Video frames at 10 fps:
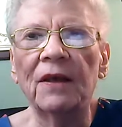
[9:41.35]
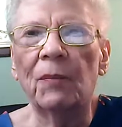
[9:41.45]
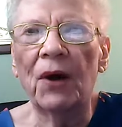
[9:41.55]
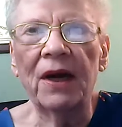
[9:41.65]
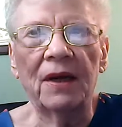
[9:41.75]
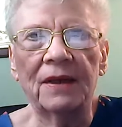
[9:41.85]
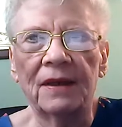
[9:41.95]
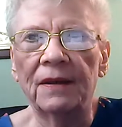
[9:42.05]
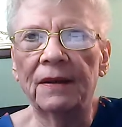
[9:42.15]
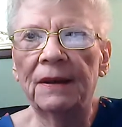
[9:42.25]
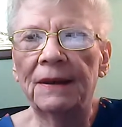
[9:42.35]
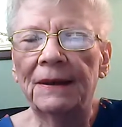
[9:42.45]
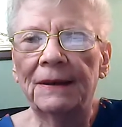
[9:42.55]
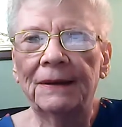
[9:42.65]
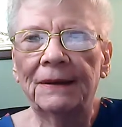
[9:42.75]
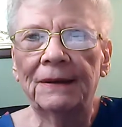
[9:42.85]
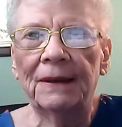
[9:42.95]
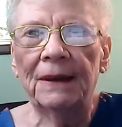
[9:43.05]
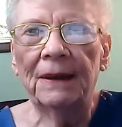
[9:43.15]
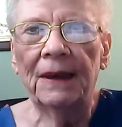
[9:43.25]
to break us.
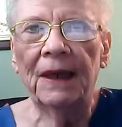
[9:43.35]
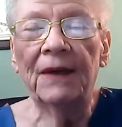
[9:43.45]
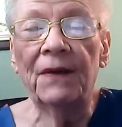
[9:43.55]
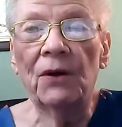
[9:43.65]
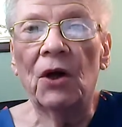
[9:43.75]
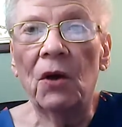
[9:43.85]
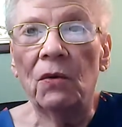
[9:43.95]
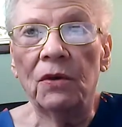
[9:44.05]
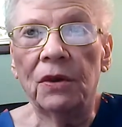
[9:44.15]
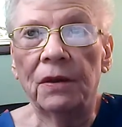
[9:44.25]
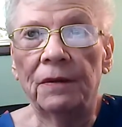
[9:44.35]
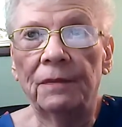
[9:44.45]
And they're close.